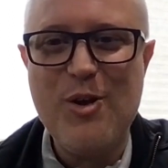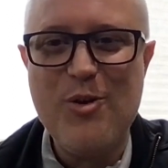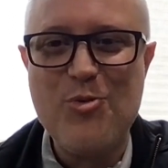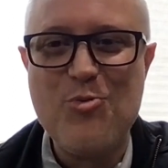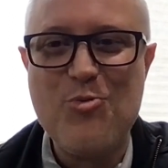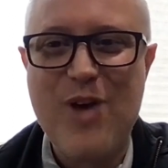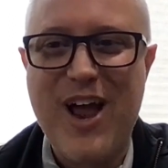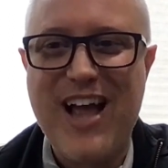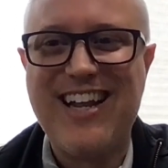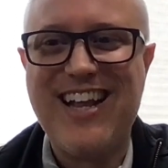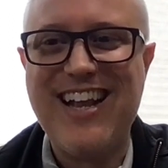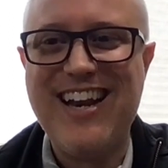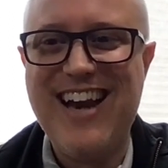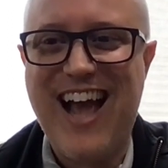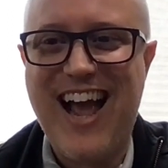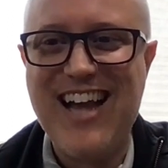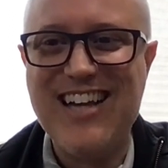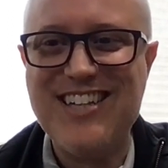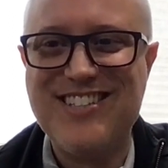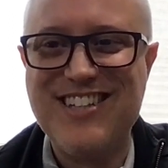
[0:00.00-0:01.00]

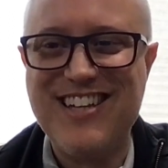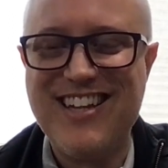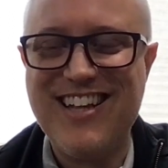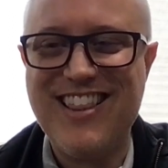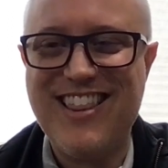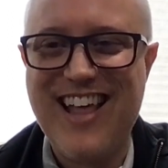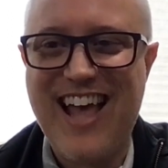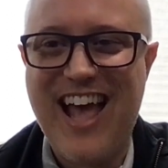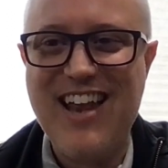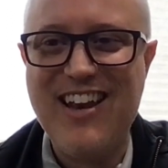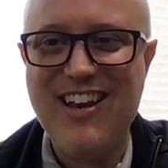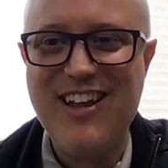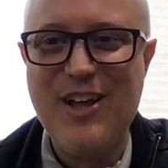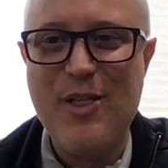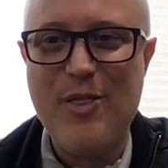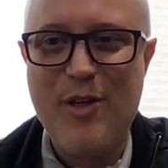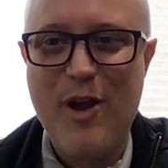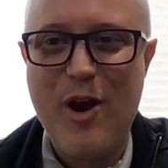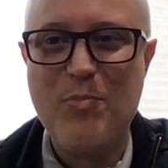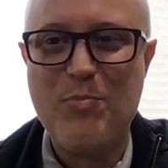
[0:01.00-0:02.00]
recognizing that
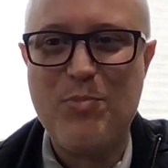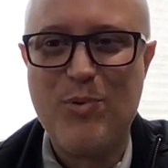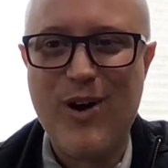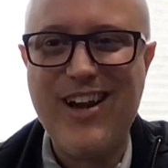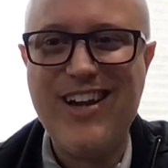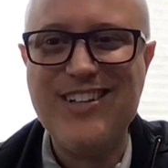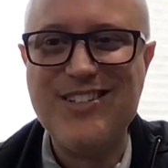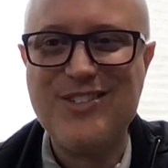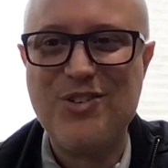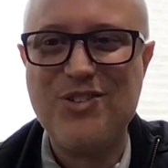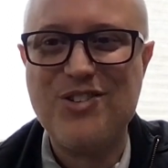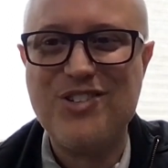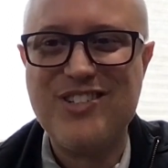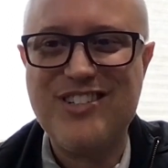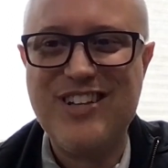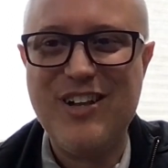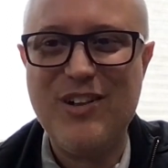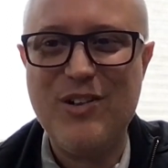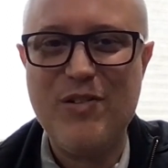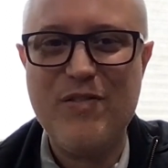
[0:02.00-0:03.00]
their brains are
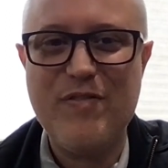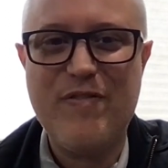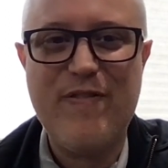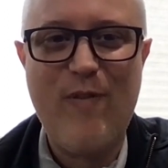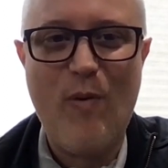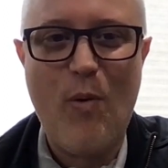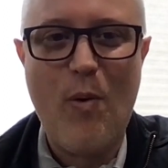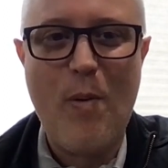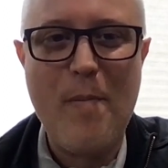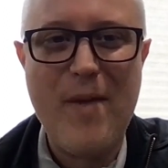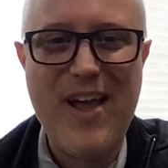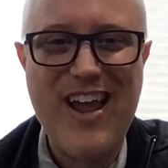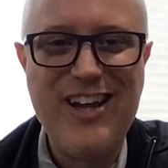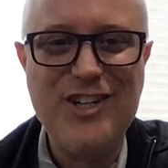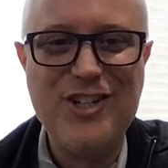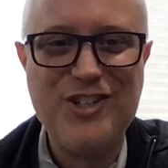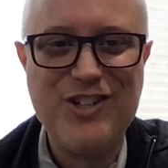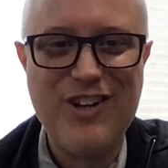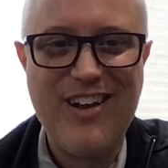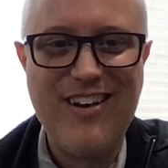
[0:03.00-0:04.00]
still in
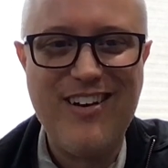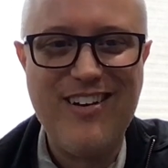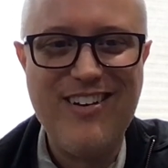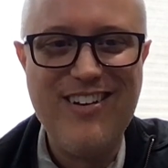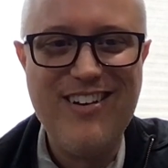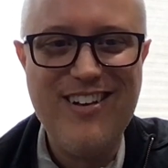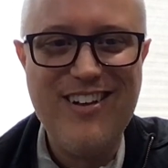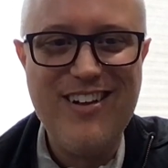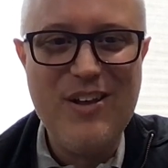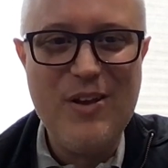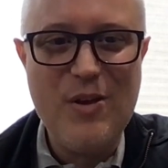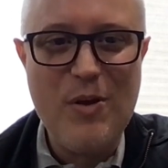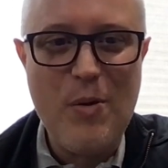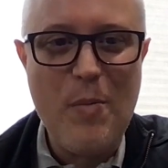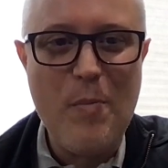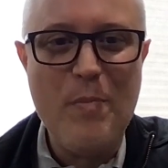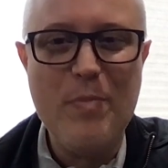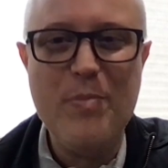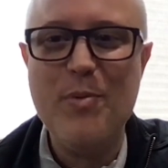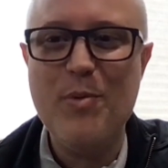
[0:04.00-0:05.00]
formation
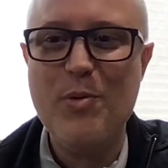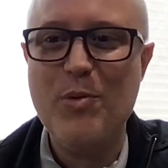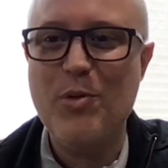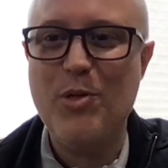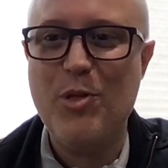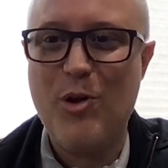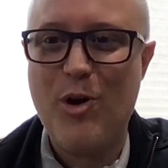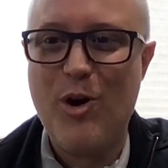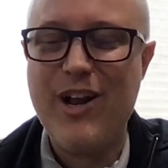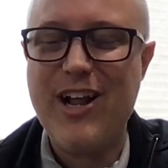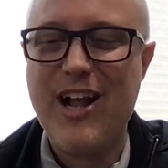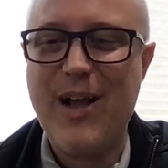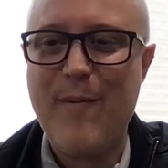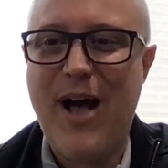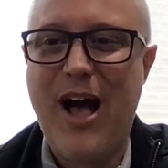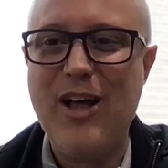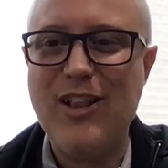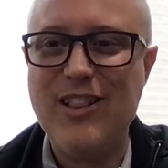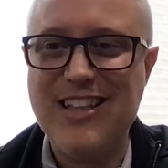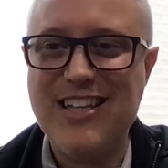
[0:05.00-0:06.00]
learning
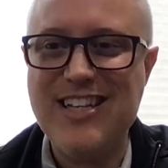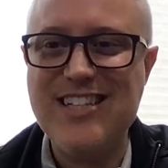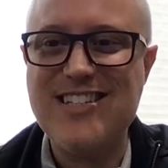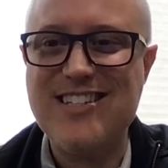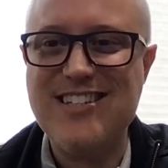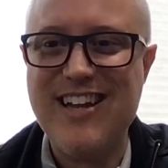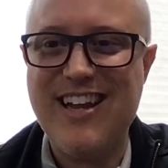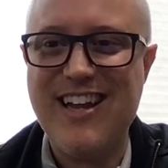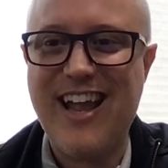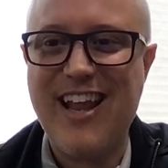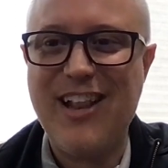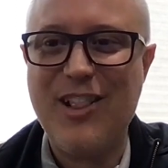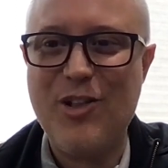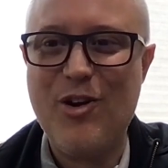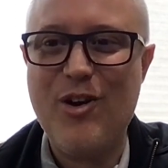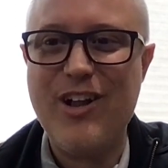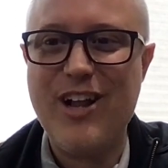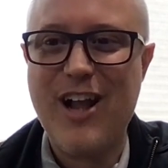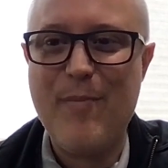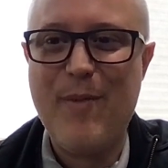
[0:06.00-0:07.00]
about listening and
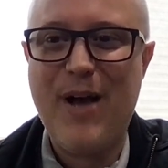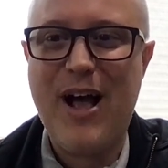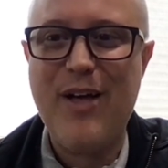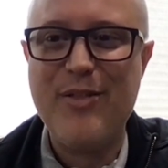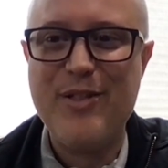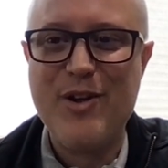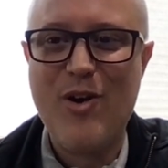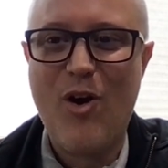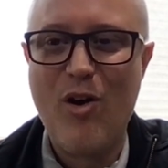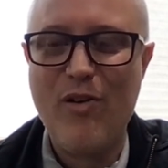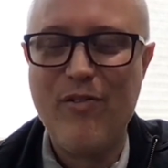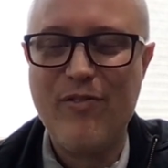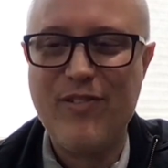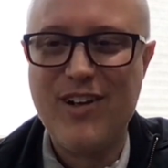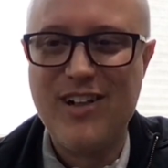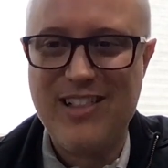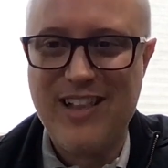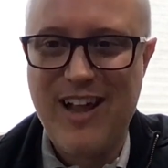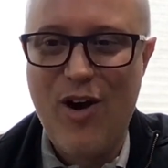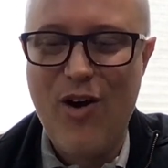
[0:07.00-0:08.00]
learning about the art of
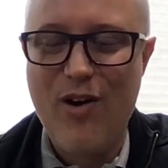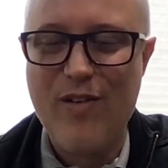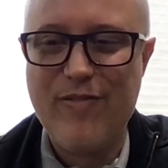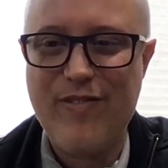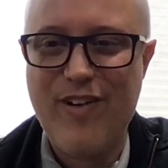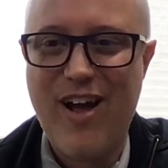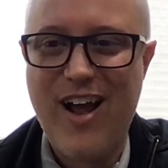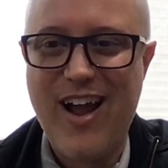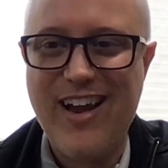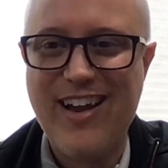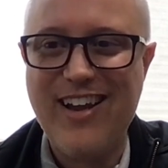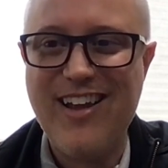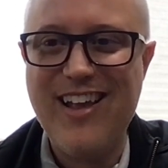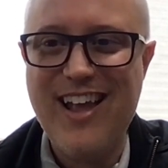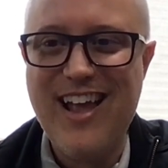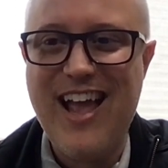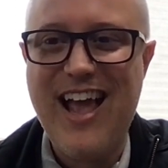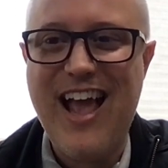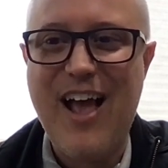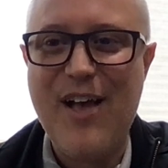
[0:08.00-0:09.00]
clarifying
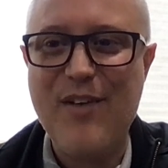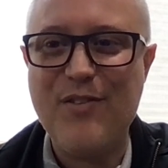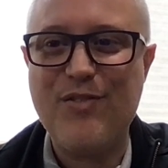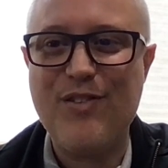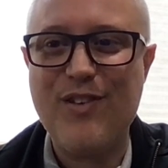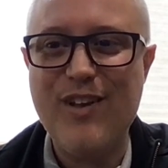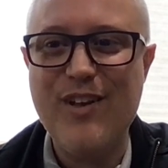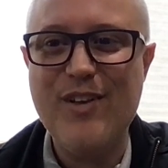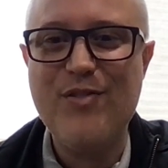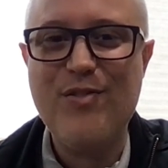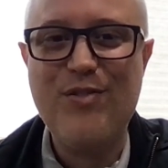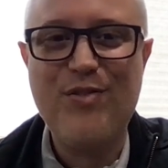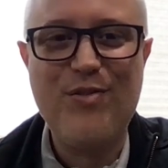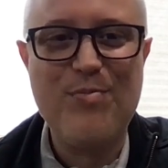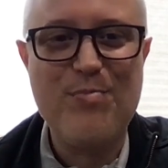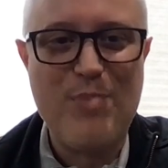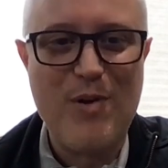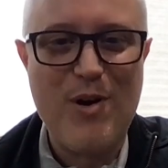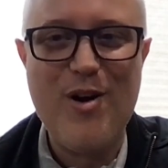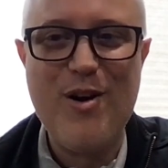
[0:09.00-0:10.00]
has
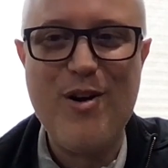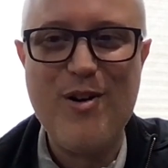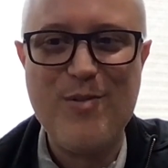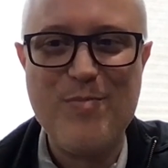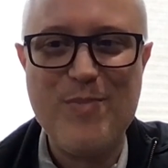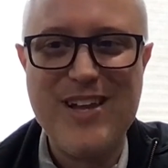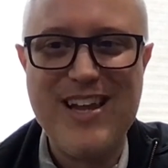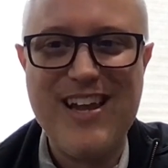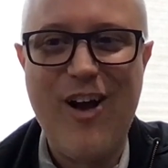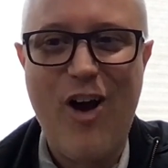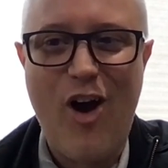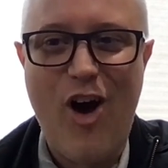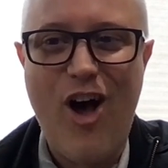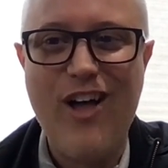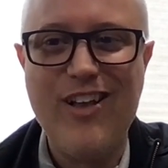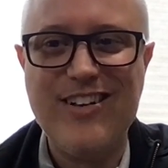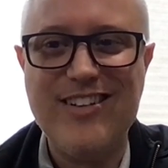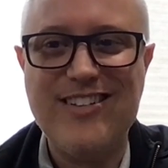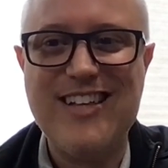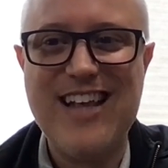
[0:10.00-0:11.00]
spurred me
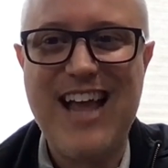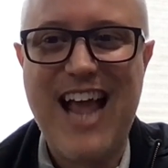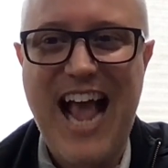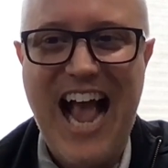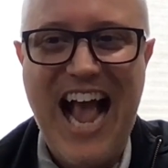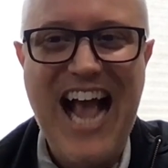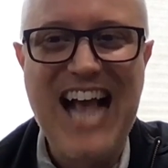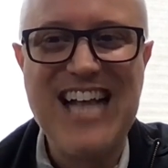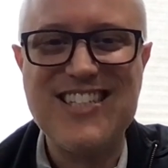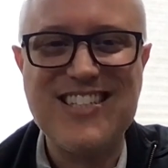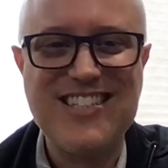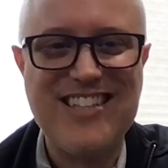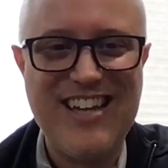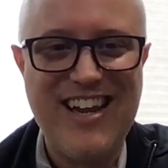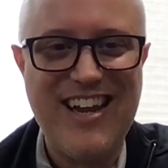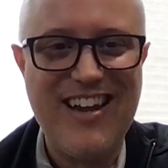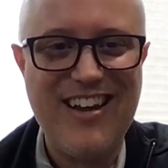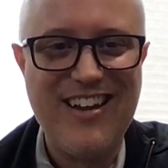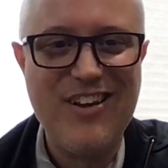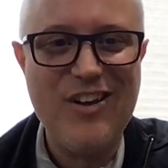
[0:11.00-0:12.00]
on to
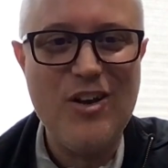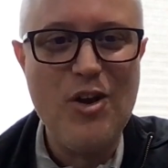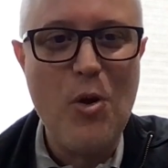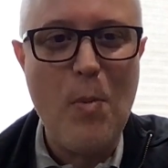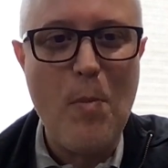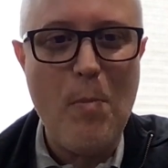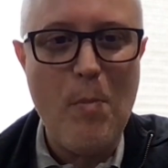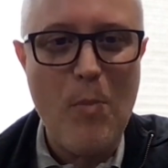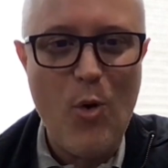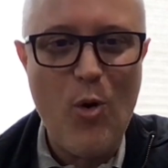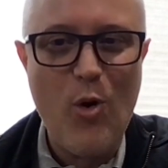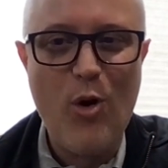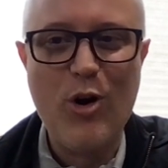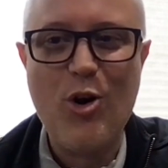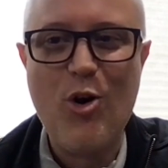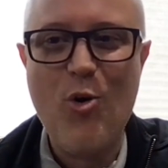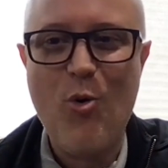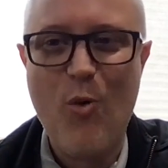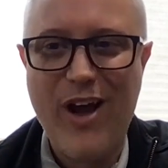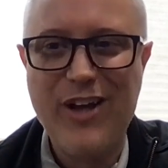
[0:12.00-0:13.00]
asking more
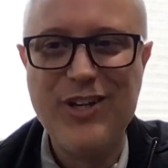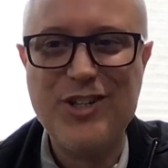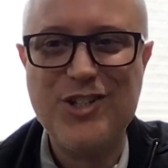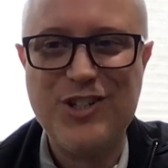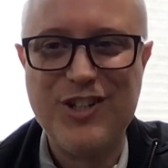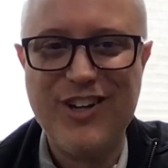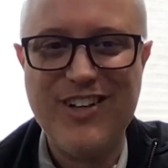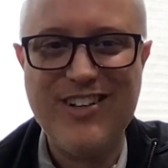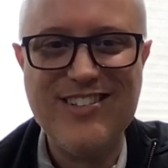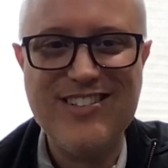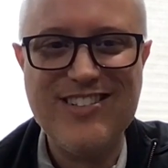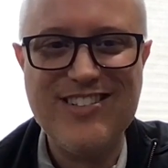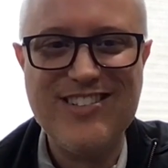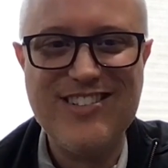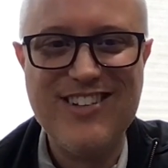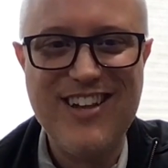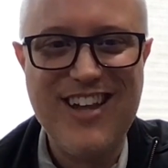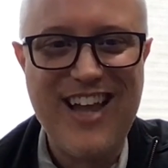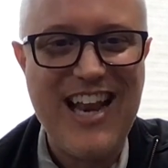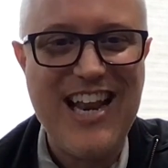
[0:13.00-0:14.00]
questions.
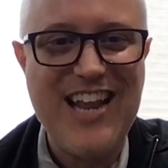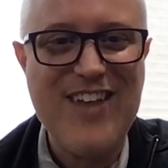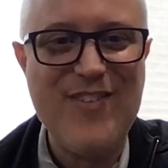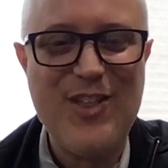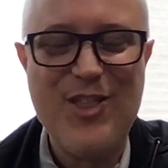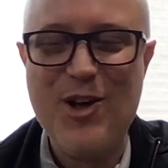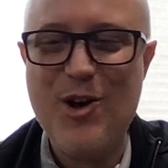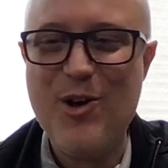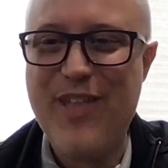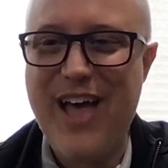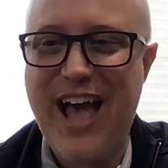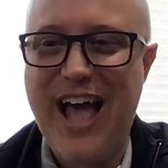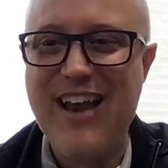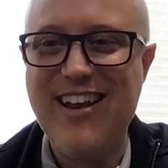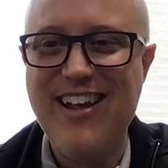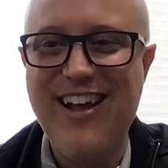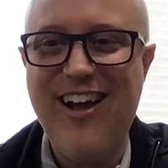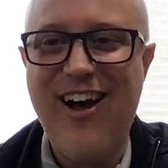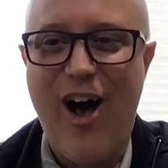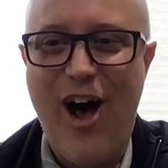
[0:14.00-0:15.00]
And even though that
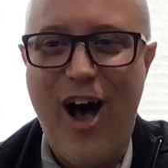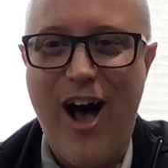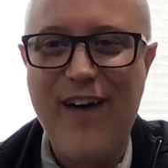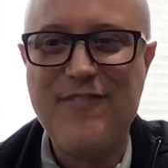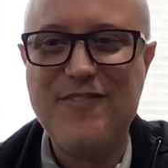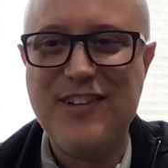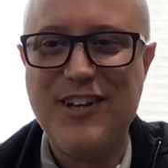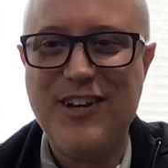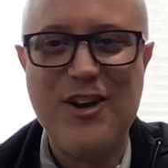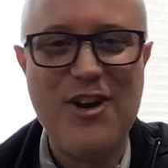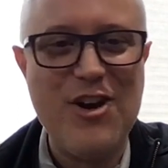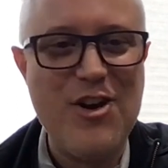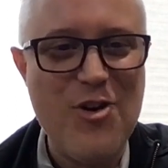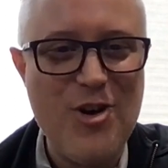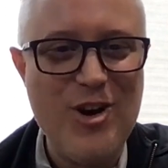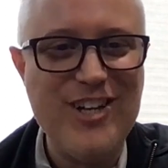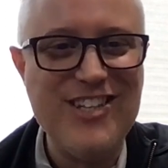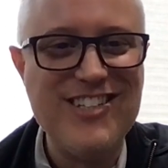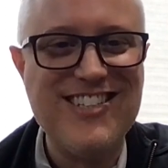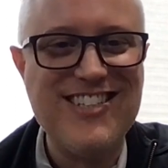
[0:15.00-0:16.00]
often
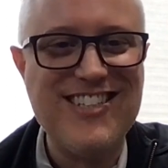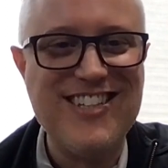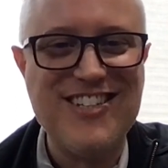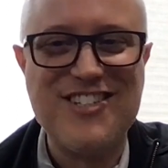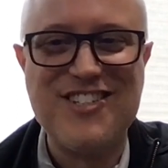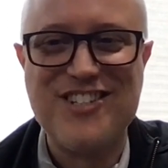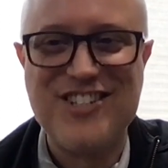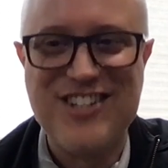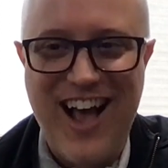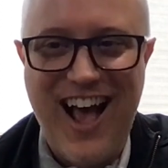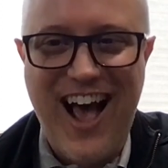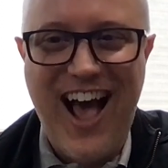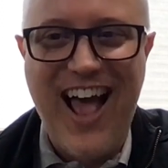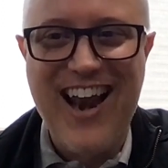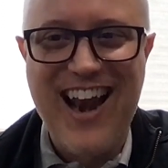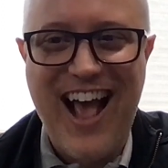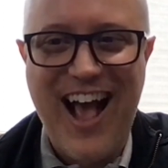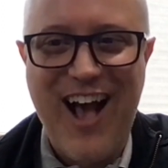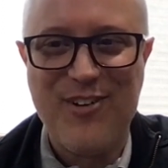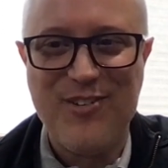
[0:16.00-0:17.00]
annoys the snot
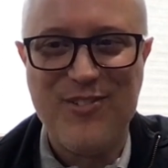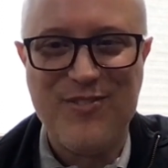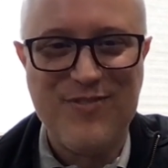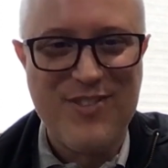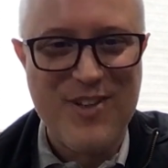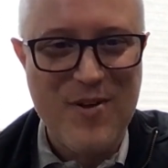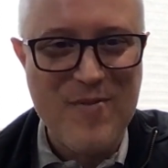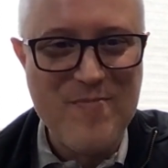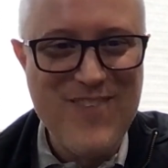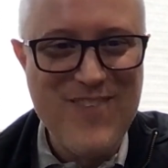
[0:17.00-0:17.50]
out of them,